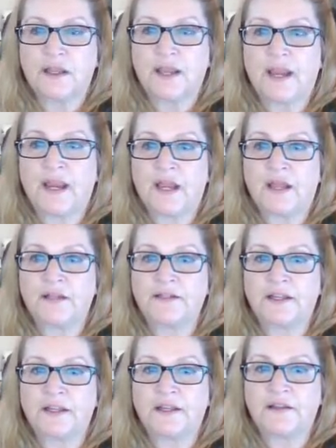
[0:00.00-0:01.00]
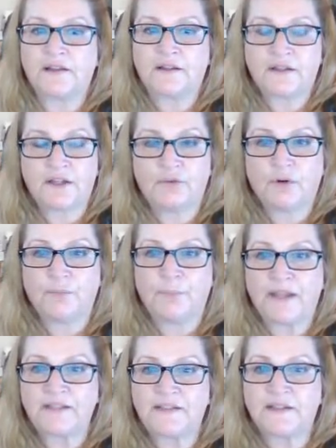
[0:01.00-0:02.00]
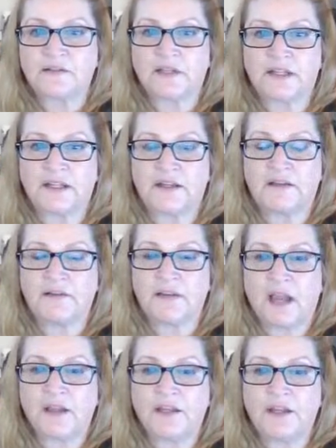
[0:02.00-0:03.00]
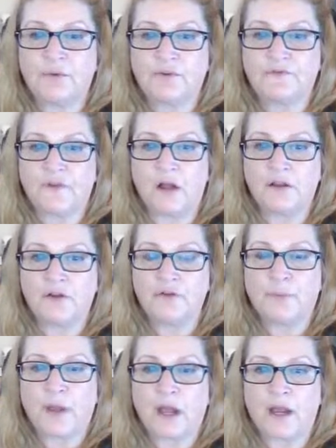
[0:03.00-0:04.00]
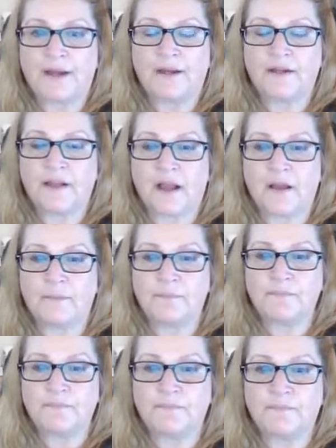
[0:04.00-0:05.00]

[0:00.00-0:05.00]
and you were basically, you were followed by an